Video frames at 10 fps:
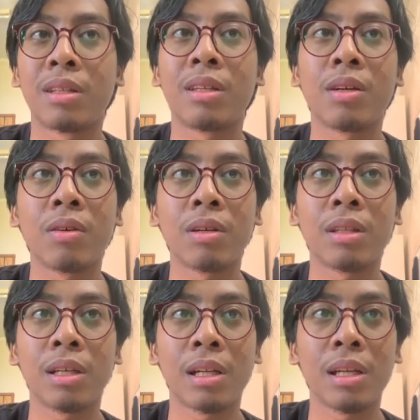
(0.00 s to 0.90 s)

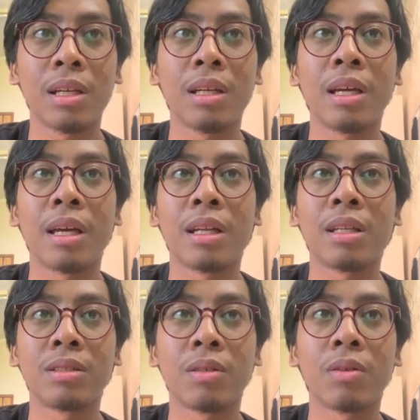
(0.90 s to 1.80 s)
Theoretically, at
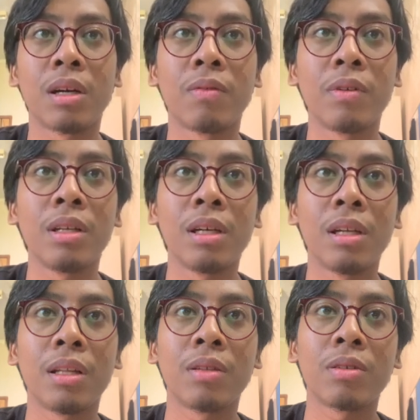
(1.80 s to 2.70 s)
0 Kelvin,
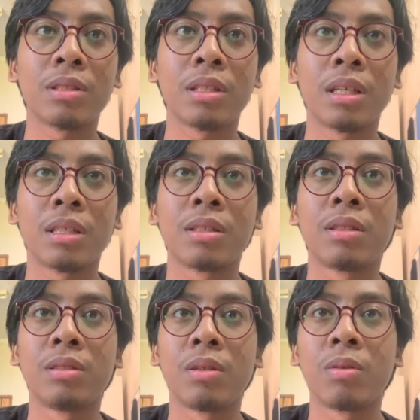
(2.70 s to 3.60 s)
electrons has
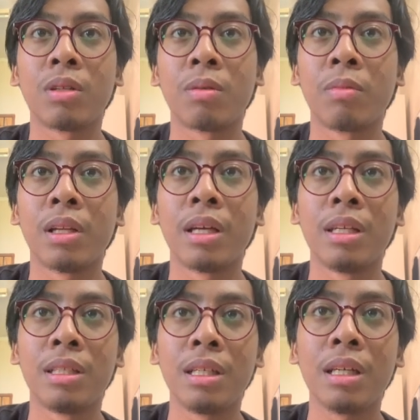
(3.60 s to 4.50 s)
zero thermal
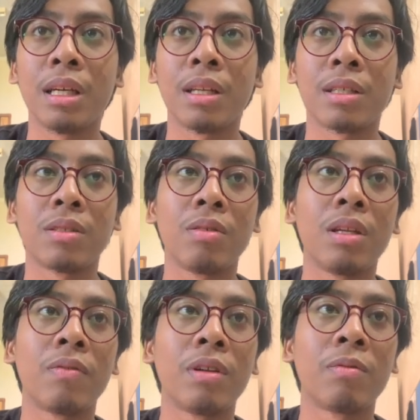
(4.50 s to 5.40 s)
energy and does not
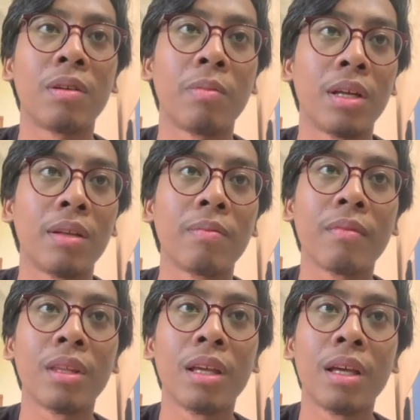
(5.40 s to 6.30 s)
even vibrate.
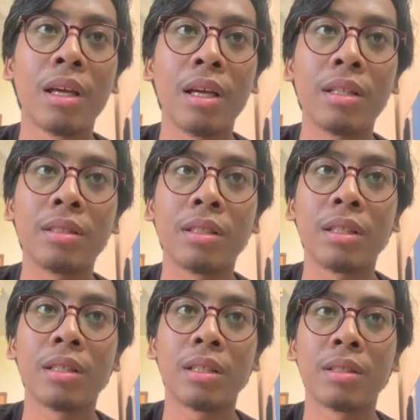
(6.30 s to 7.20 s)
Hence,
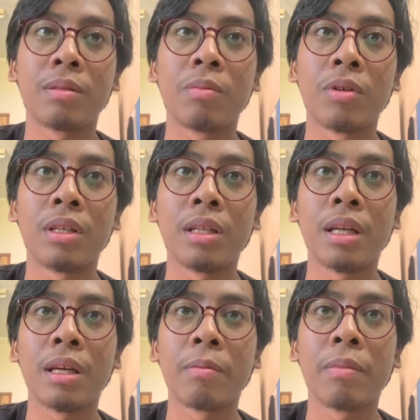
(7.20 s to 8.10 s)
it is bonded
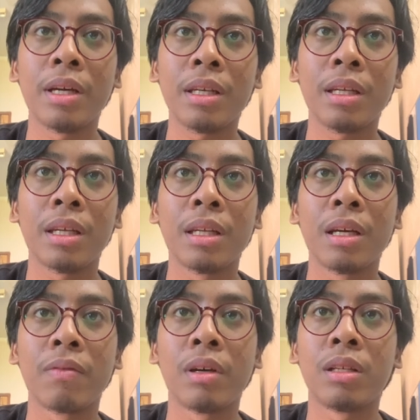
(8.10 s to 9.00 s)
and bind in the
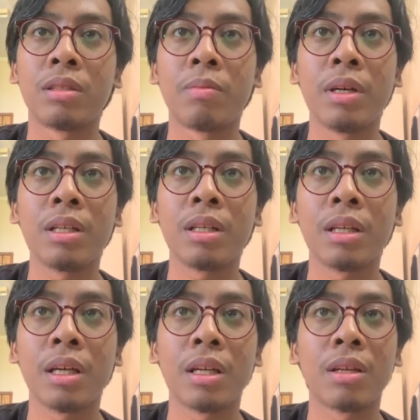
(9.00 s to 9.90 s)
valence band
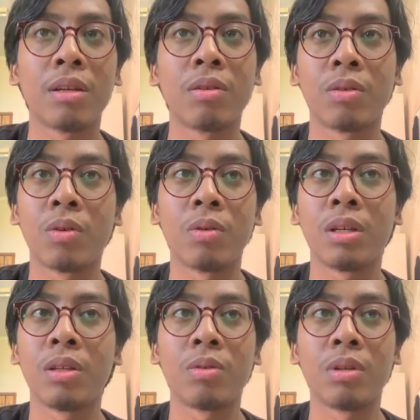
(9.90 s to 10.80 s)
and not going
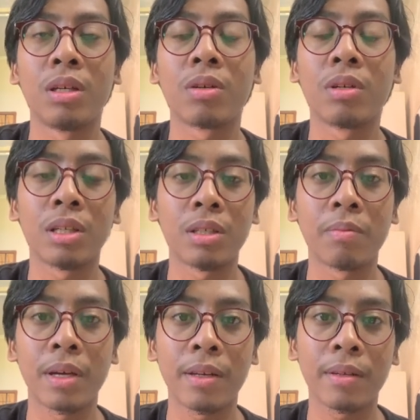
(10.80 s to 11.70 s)
into the conduction band.